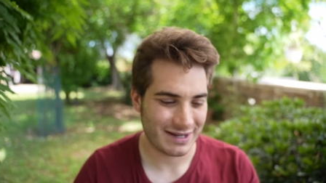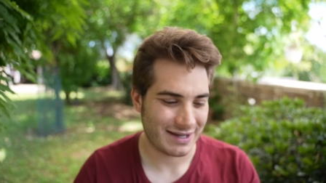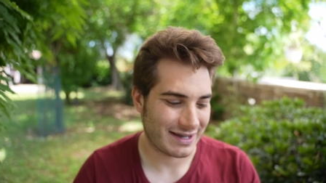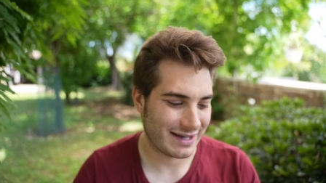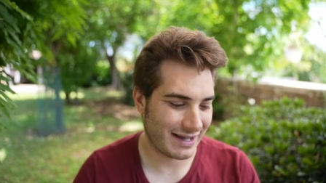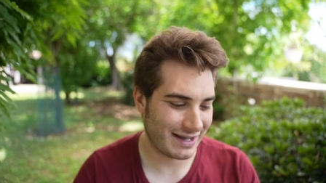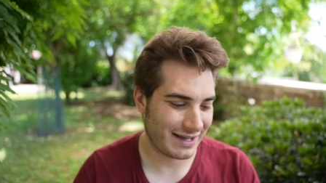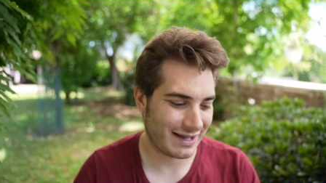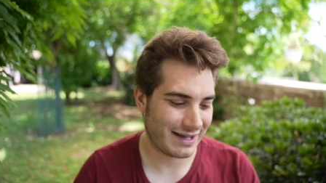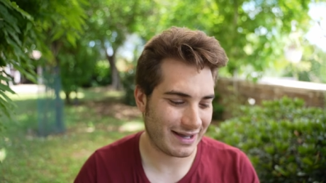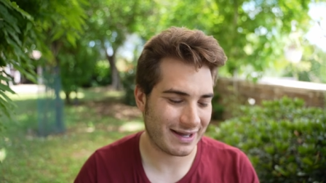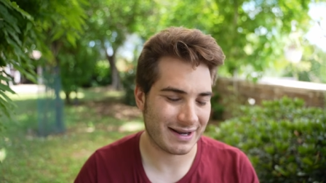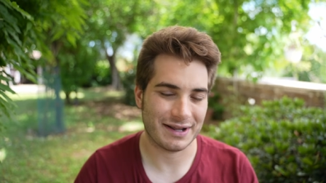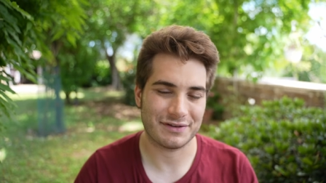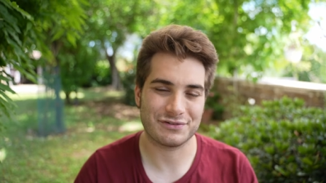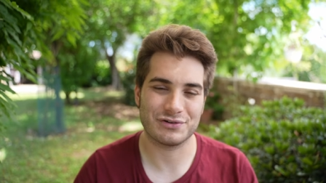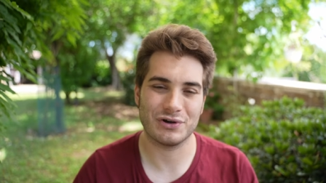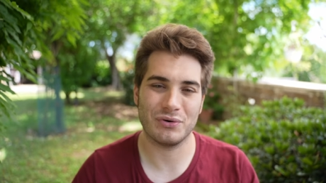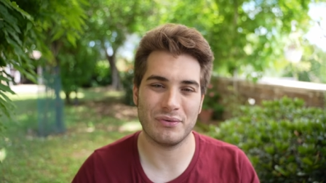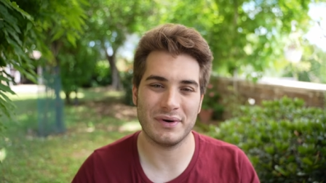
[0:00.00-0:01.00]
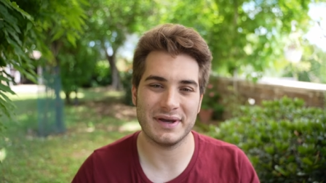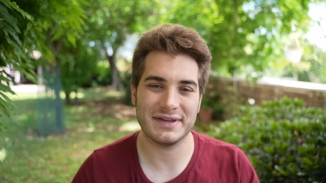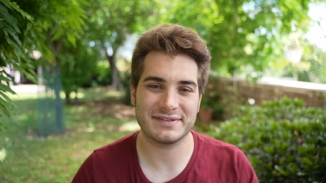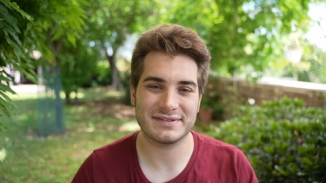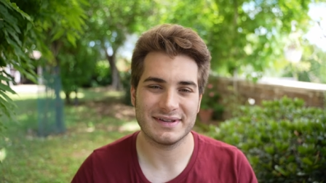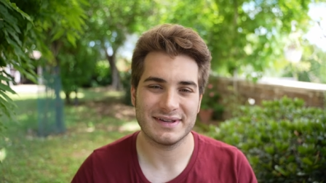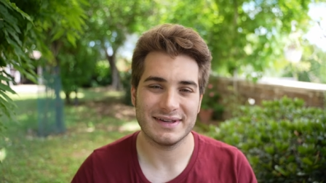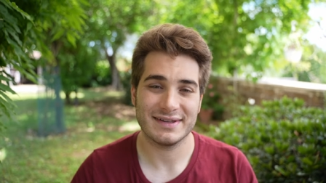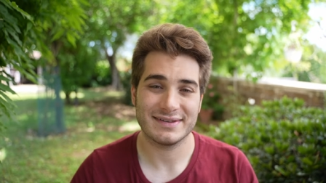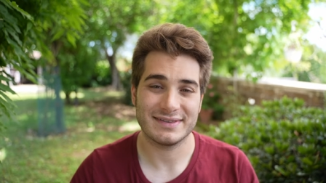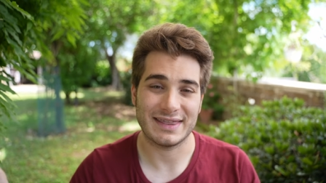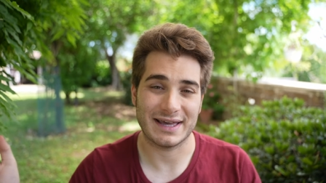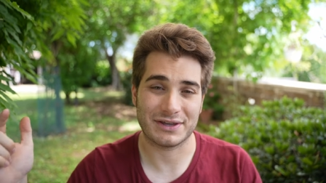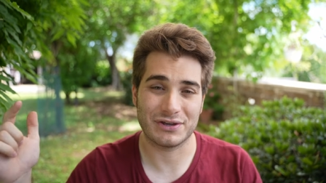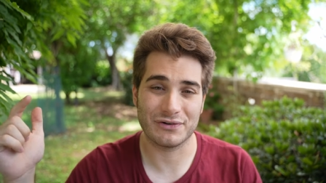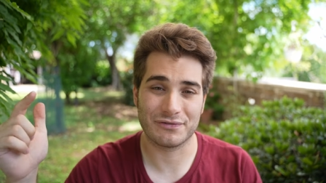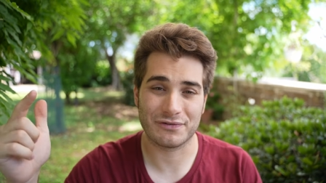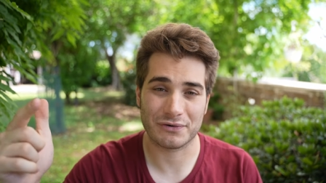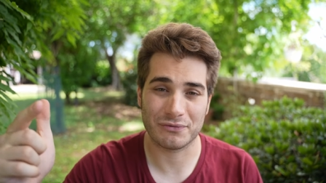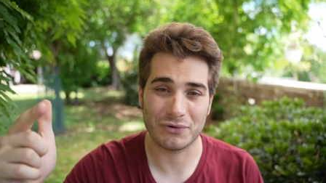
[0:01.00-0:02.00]
And as always, Thank
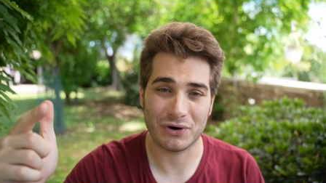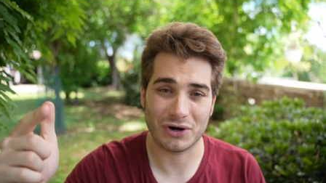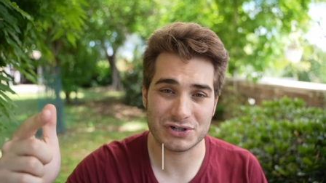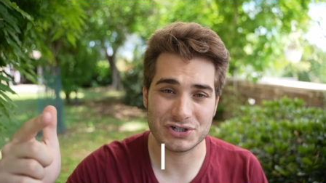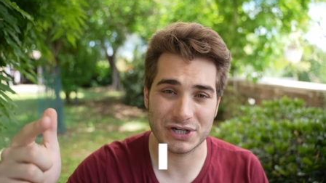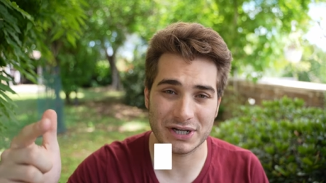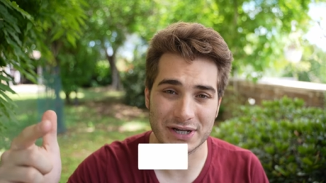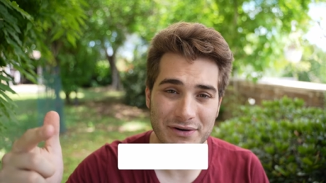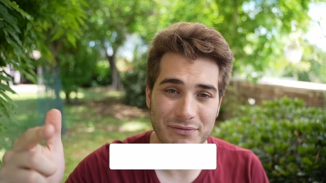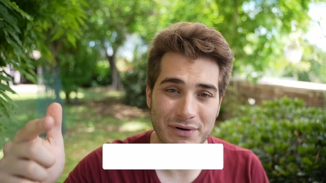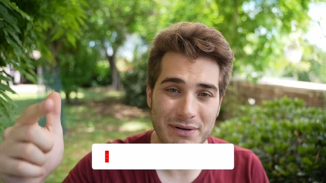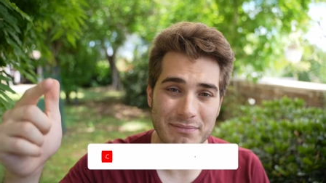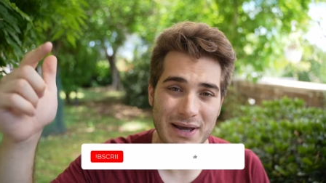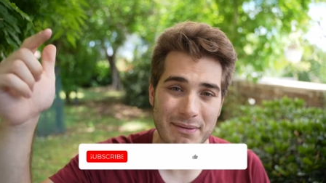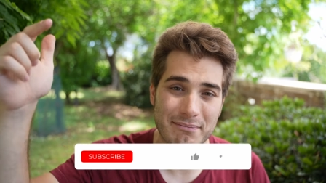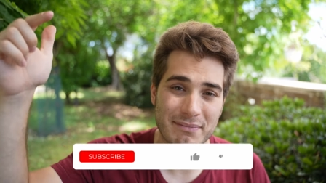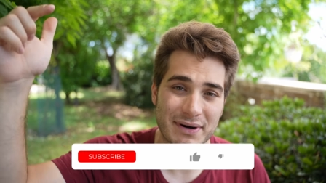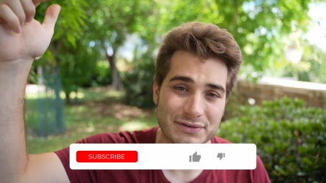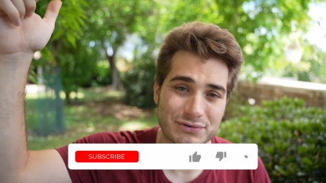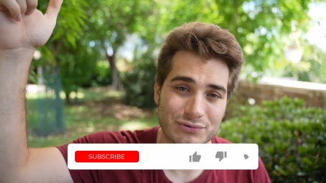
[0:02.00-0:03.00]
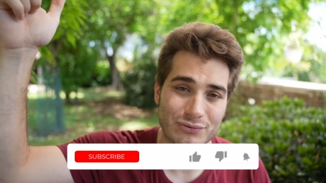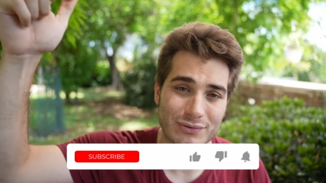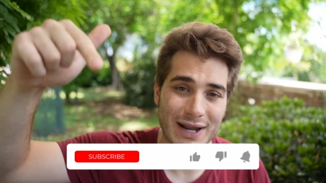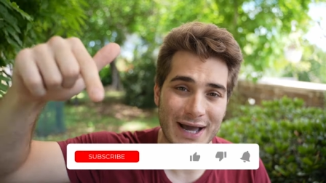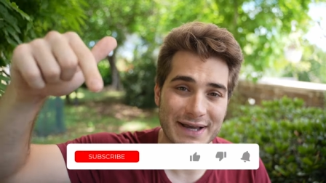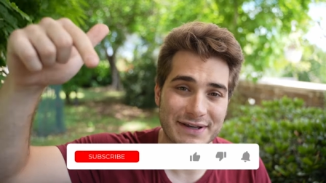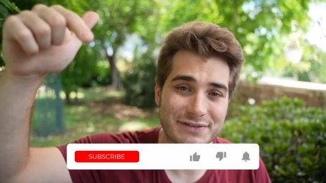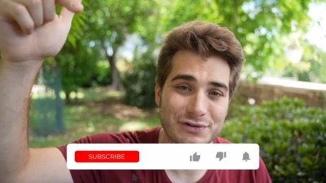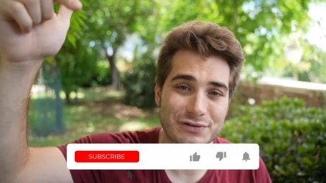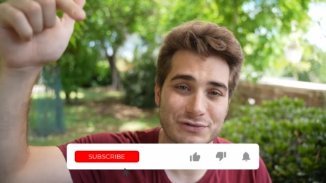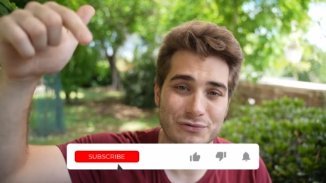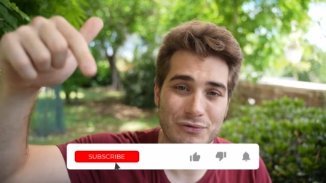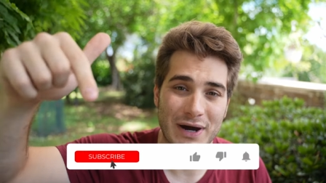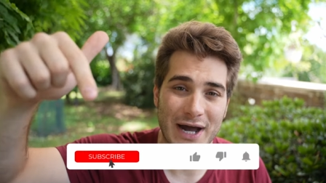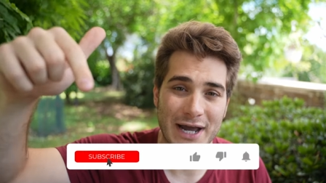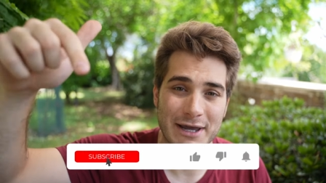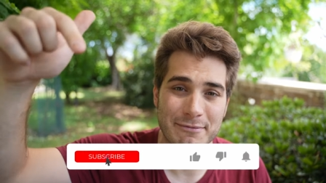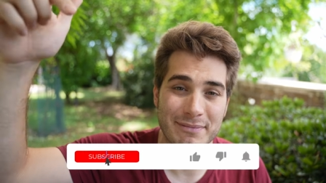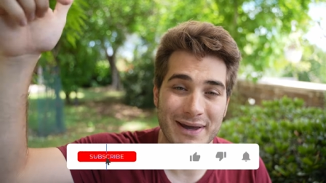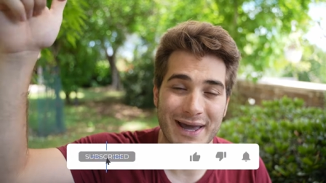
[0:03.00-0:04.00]
you for watching, remember to like,
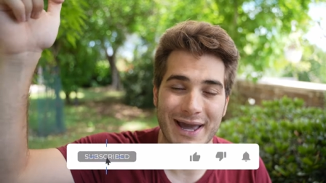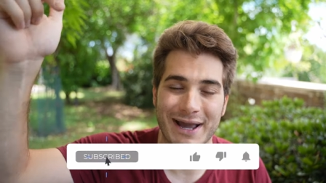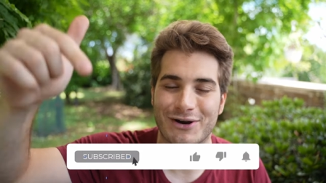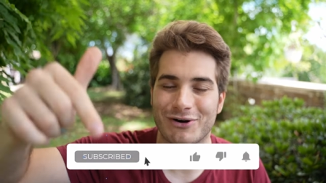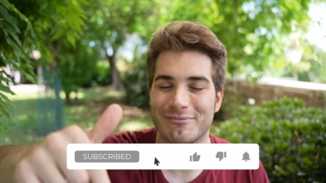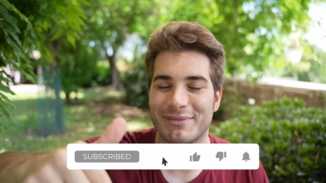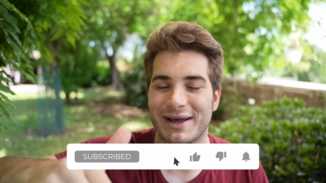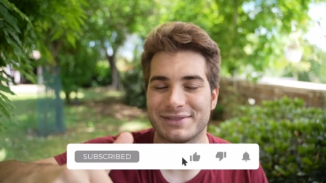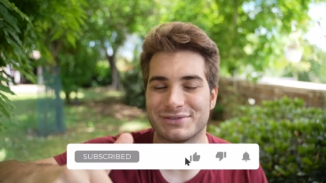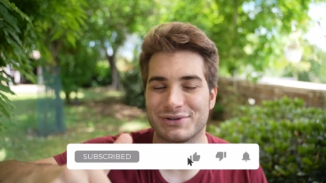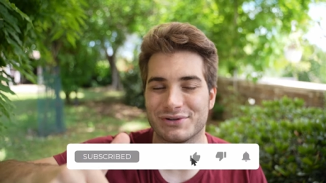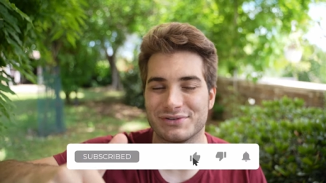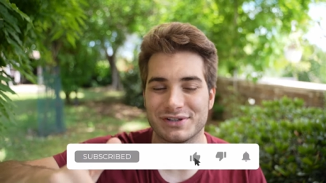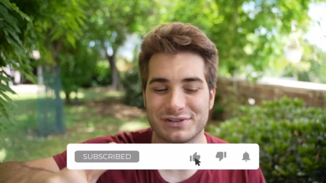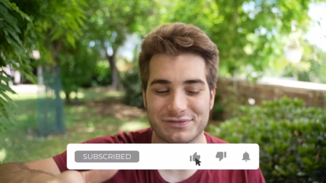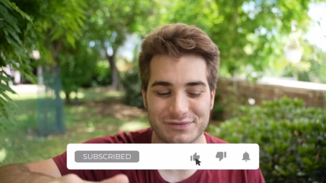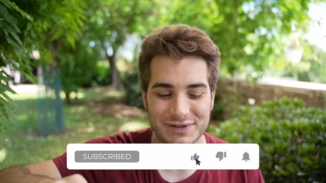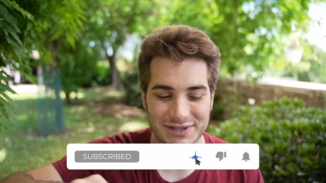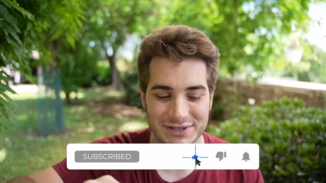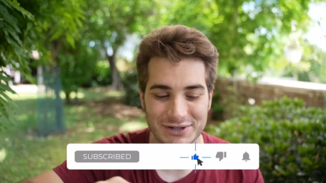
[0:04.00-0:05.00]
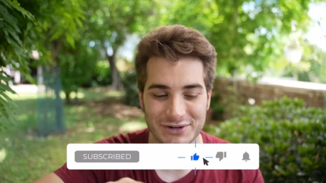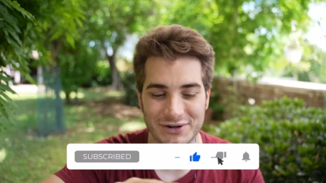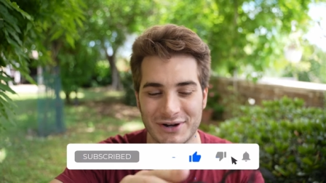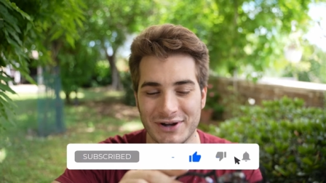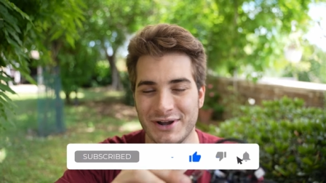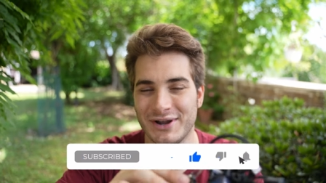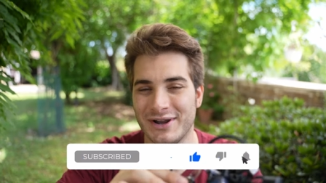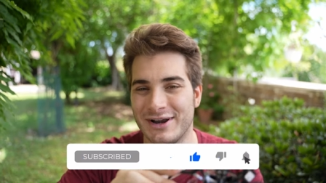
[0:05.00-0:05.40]
subscribe and comment on this video.